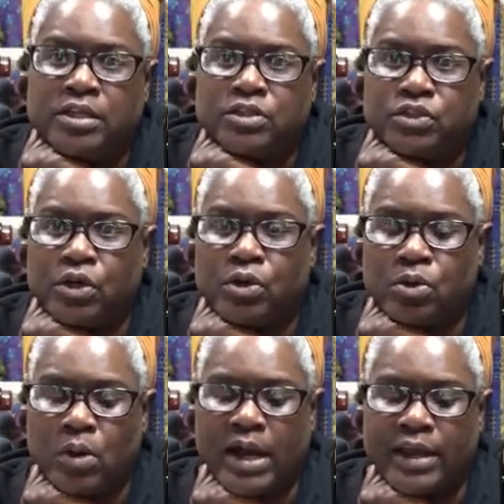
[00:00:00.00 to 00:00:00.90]

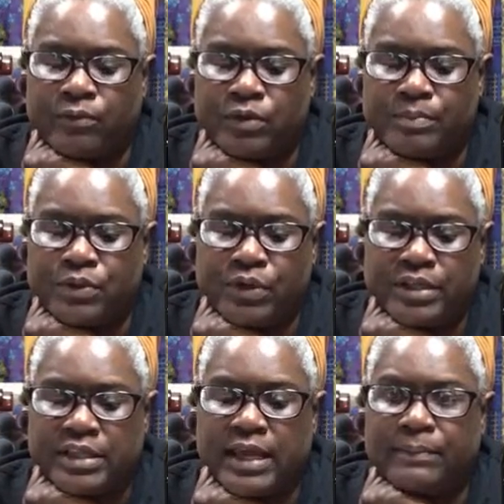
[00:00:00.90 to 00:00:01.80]
So I rebooted
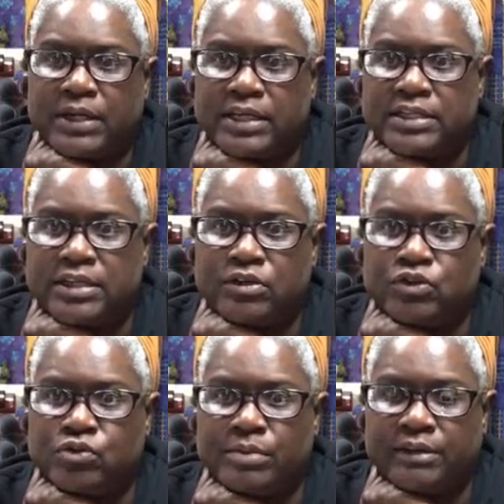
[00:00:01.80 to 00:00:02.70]
that, but I didn't
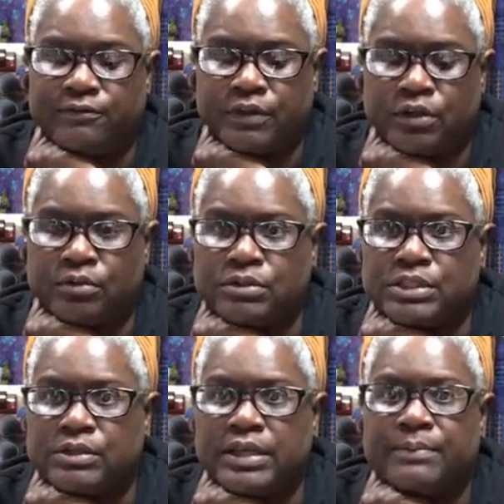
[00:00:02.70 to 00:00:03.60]
do my phone.
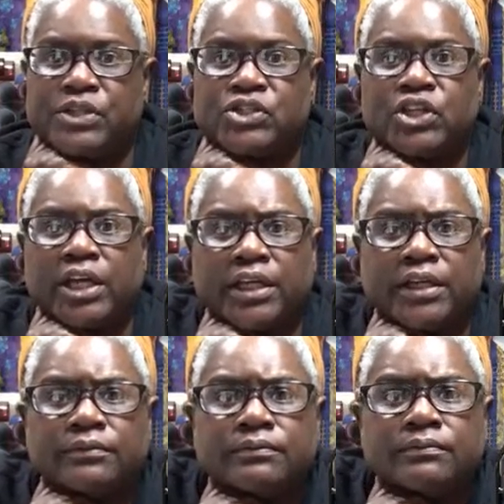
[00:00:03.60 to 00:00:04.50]
So let me check it.